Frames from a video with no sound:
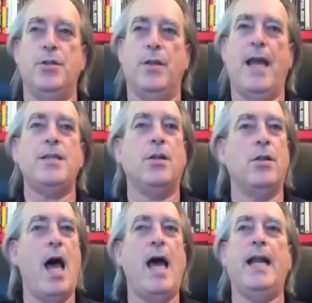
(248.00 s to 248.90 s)
And so that's a
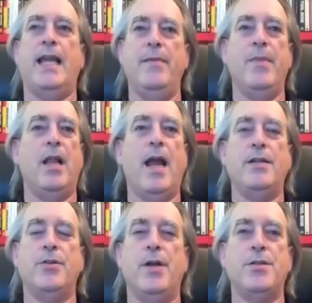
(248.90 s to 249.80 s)
lot of email
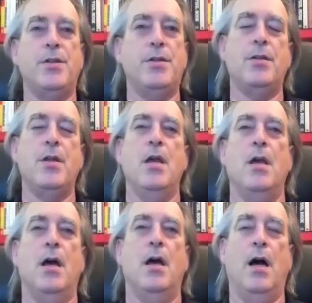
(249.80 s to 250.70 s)
addresses.
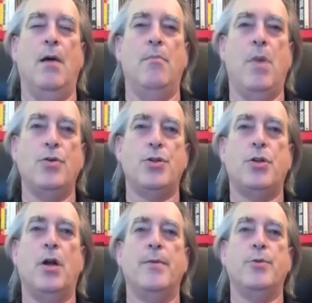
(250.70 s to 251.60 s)
Most
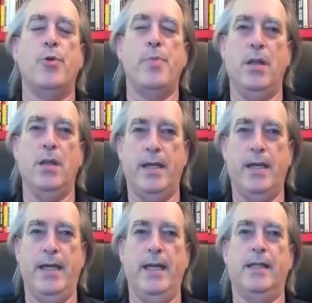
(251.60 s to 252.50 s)
startups would be lucky
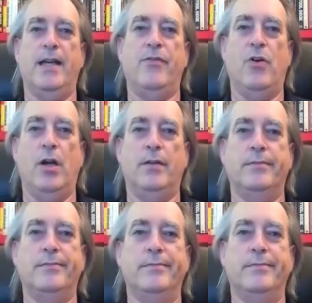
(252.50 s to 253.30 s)
to get that far.